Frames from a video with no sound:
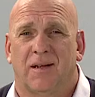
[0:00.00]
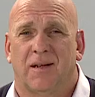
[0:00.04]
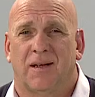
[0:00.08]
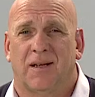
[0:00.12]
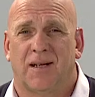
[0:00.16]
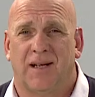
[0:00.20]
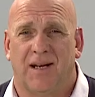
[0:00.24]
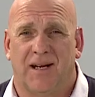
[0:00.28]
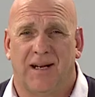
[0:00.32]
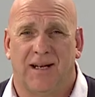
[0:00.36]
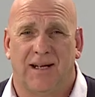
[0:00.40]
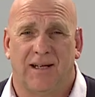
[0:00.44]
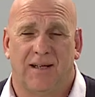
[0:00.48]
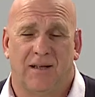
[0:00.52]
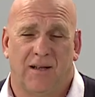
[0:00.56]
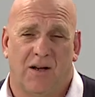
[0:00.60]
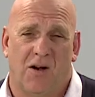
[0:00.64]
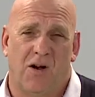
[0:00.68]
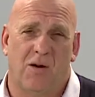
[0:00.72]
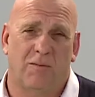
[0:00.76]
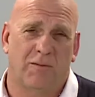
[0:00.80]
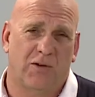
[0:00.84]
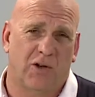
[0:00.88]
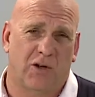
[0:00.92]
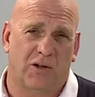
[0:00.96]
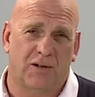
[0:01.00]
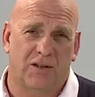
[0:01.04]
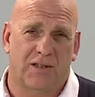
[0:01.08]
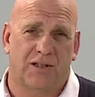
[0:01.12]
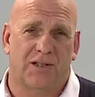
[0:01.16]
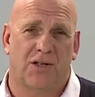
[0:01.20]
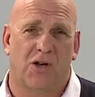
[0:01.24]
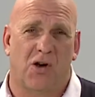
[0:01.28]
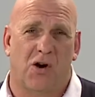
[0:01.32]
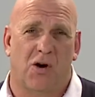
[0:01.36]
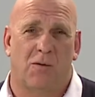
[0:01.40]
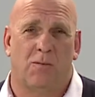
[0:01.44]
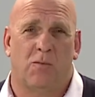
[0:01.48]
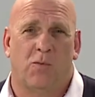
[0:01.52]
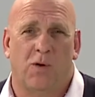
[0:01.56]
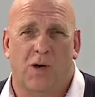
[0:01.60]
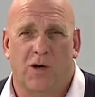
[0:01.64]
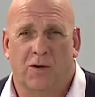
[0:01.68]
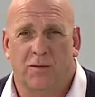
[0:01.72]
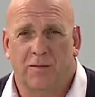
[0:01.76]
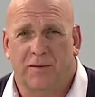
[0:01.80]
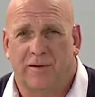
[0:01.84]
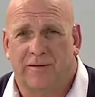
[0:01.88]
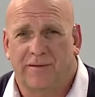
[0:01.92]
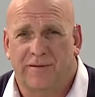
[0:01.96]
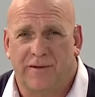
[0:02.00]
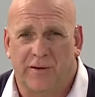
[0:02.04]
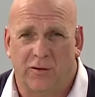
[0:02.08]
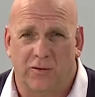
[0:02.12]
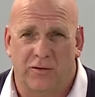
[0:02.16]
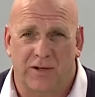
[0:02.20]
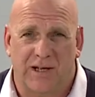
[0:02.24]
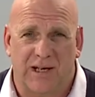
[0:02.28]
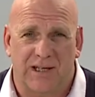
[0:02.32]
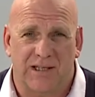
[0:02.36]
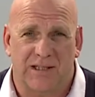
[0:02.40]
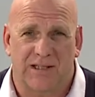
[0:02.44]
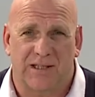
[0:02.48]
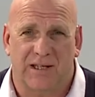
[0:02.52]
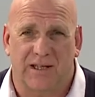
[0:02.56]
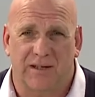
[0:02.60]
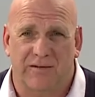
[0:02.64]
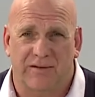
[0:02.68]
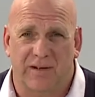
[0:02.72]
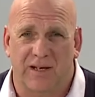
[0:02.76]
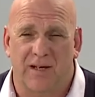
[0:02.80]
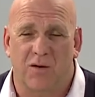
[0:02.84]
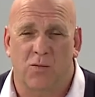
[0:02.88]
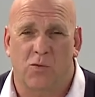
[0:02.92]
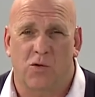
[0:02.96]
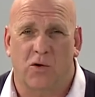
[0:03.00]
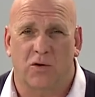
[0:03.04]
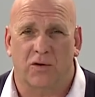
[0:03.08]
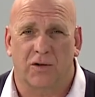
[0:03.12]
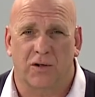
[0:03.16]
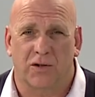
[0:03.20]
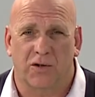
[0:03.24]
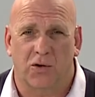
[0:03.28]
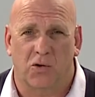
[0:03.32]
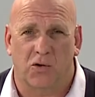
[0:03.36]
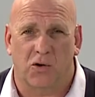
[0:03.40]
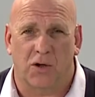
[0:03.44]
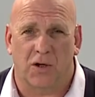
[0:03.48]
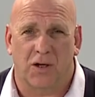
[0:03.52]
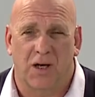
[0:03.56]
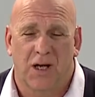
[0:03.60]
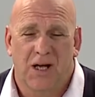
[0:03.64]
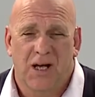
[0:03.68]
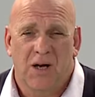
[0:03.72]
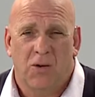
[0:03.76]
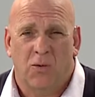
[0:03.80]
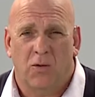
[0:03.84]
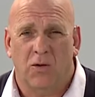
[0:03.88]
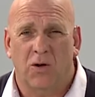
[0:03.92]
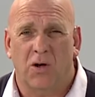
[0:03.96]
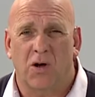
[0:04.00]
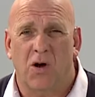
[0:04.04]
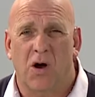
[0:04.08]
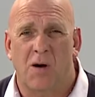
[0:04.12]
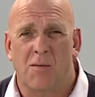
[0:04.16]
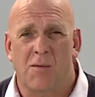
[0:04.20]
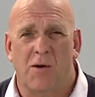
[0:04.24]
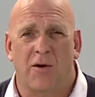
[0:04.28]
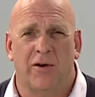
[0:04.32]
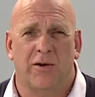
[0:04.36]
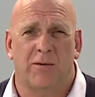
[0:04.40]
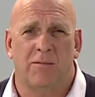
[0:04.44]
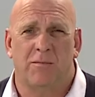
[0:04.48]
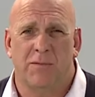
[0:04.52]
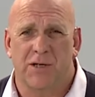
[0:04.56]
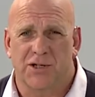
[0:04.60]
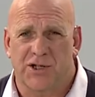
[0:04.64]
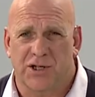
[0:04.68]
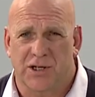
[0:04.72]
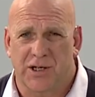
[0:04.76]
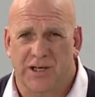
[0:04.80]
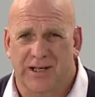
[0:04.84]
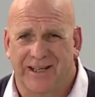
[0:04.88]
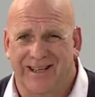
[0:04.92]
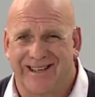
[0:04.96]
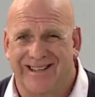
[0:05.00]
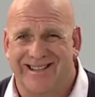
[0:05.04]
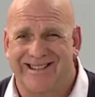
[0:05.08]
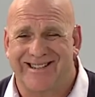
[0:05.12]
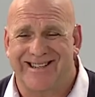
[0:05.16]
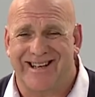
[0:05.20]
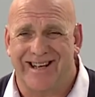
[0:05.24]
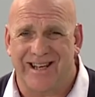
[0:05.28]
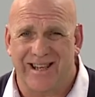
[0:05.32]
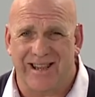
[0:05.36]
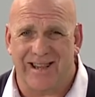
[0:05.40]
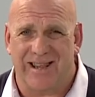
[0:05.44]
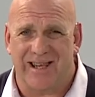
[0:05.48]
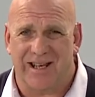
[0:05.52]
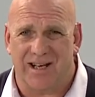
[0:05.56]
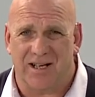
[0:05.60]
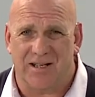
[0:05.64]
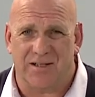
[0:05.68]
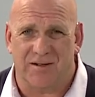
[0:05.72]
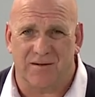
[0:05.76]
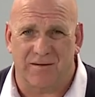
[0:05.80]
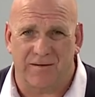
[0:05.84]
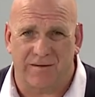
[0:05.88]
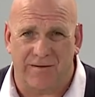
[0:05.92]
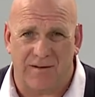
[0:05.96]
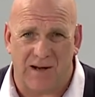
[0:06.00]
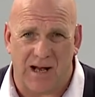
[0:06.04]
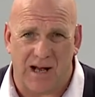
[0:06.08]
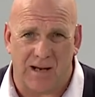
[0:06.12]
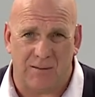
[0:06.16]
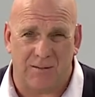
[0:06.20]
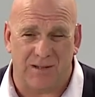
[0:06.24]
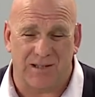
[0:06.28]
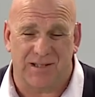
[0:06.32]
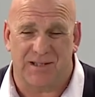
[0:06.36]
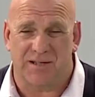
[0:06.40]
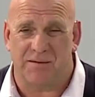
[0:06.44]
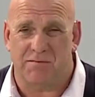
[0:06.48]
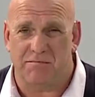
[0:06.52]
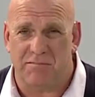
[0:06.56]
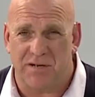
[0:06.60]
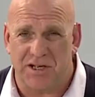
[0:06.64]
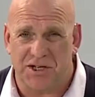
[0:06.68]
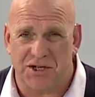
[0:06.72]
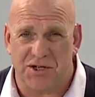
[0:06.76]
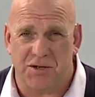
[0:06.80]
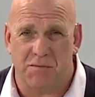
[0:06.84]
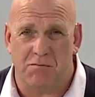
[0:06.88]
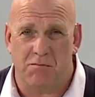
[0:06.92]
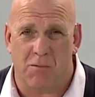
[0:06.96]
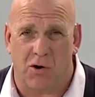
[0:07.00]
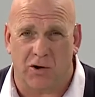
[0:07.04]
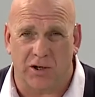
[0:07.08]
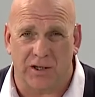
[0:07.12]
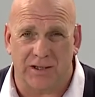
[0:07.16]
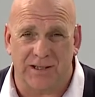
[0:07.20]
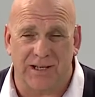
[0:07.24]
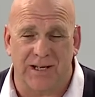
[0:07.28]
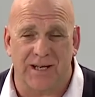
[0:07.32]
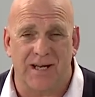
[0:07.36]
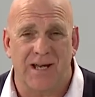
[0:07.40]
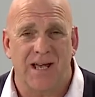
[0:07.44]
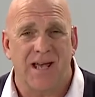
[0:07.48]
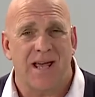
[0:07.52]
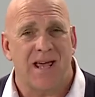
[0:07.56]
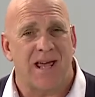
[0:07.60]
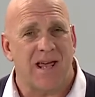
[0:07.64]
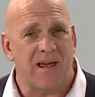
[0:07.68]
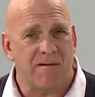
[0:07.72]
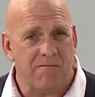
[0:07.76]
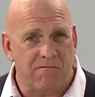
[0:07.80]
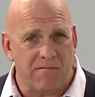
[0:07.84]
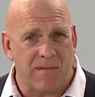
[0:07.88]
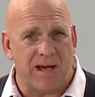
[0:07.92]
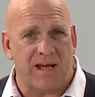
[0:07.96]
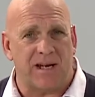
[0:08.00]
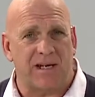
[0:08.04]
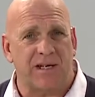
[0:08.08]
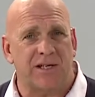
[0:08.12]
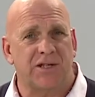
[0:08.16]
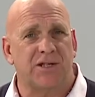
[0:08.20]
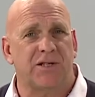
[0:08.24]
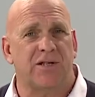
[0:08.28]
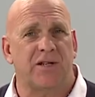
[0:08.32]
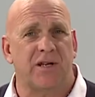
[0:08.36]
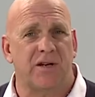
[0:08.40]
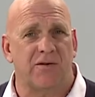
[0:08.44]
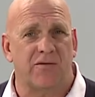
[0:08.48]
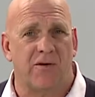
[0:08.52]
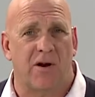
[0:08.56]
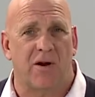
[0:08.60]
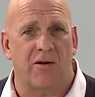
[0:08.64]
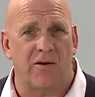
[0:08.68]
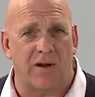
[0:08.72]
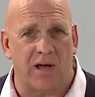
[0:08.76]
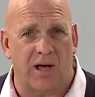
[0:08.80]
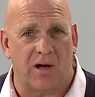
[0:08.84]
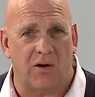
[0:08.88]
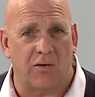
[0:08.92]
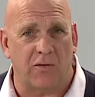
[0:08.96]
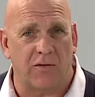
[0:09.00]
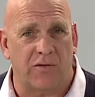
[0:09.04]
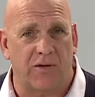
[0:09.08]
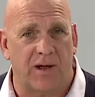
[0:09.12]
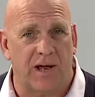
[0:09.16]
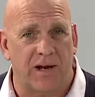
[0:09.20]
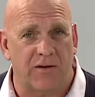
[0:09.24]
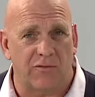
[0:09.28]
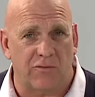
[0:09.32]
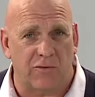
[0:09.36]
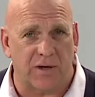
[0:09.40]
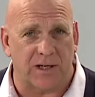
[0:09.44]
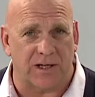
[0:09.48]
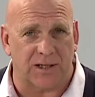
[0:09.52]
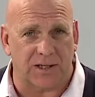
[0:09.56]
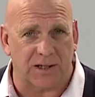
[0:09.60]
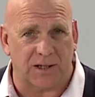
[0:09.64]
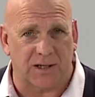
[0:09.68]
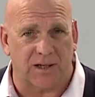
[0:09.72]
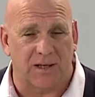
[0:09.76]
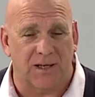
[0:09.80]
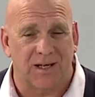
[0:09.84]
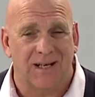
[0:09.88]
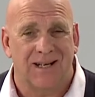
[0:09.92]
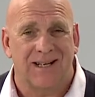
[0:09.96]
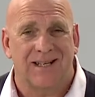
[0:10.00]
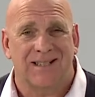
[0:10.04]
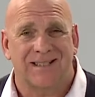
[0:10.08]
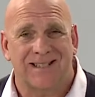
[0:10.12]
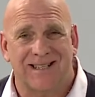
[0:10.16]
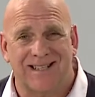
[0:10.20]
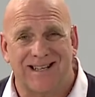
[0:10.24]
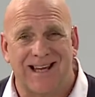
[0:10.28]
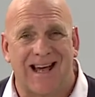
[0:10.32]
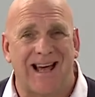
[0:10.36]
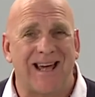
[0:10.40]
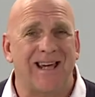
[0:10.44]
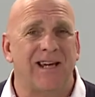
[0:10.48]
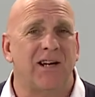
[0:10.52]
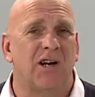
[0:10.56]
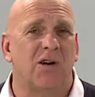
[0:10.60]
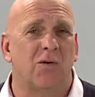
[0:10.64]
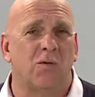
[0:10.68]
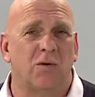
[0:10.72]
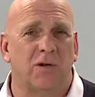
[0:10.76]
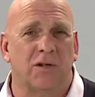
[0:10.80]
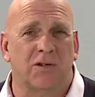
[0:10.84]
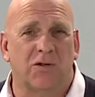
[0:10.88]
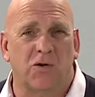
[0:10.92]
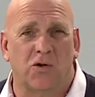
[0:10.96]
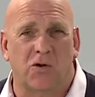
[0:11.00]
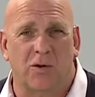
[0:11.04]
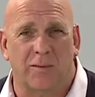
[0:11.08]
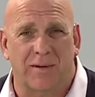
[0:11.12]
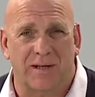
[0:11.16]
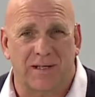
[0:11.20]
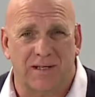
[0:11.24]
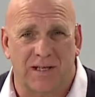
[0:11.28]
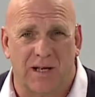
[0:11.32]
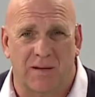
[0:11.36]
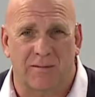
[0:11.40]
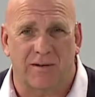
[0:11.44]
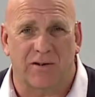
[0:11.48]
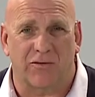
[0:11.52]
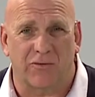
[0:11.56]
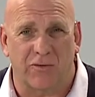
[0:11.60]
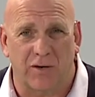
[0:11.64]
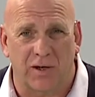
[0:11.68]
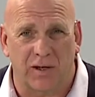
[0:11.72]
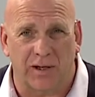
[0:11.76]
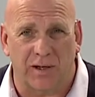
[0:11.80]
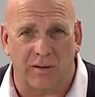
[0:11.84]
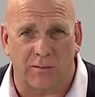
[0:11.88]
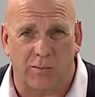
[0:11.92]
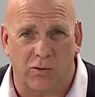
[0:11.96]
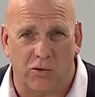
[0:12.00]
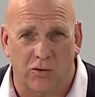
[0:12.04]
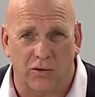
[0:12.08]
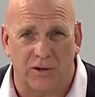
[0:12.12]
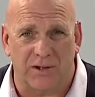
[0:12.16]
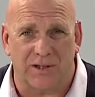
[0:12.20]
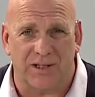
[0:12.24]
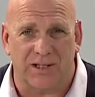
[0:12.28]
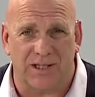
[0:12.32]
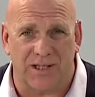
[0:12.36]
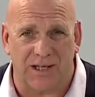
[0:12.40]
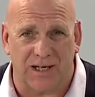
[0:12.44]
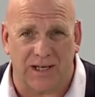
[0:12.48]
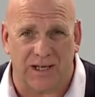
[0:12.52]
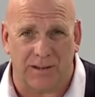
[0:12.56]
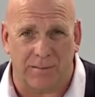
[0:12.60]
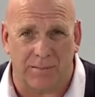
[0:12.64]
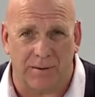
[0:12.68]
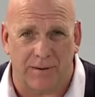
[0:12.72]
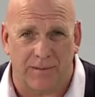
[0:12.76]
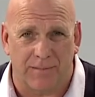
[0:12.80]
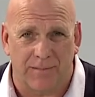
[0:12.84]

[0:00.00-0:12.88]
G'day, I'm Dr. Tom. Welcome to Fieldays TV and Walk the Talk. Well, look, I'm on a mission to get 10,000 farmers to measure, monitor and manage their own health and risk. Today, I want to talk about something really important, sleep.